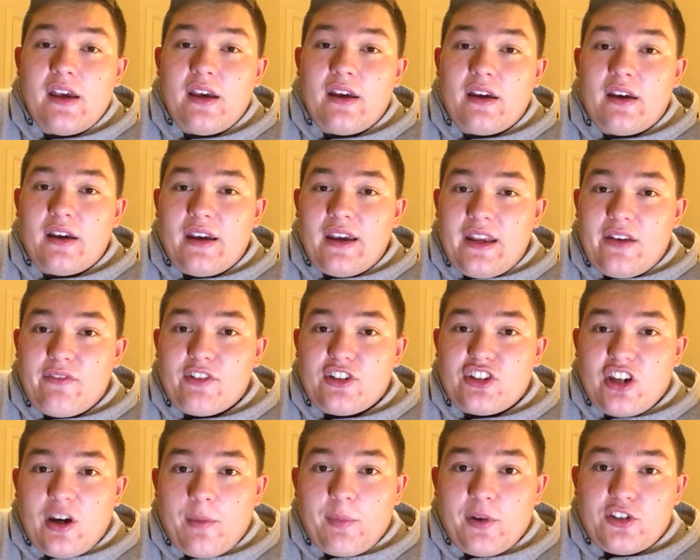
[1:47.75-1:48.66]
in the
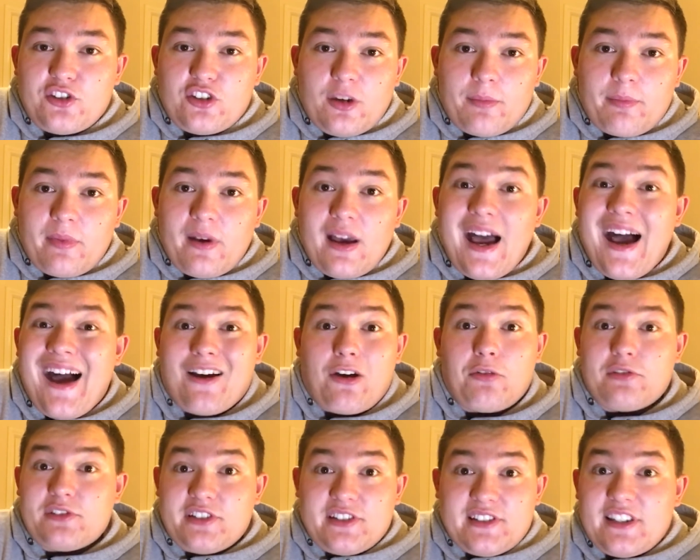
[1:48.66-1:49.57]
Championship are
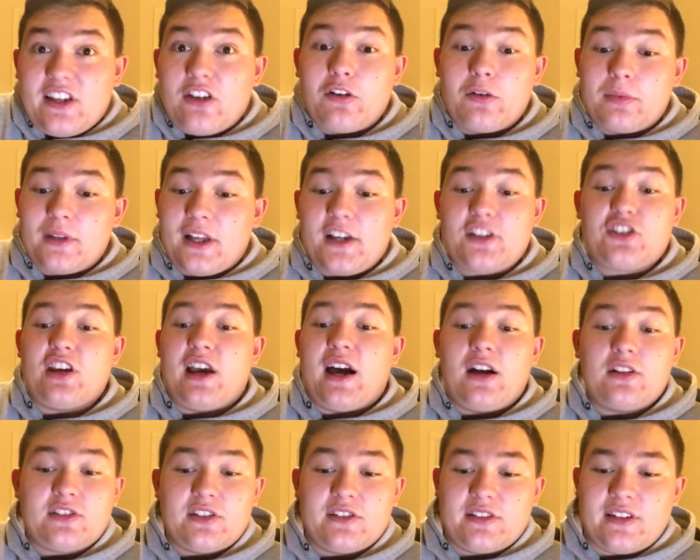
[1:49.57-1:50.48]
going to set up like
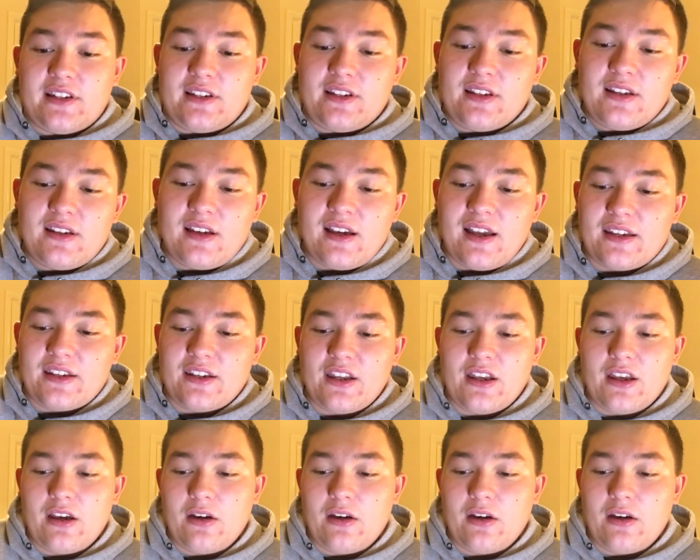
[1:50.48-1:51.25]
Charlton did, and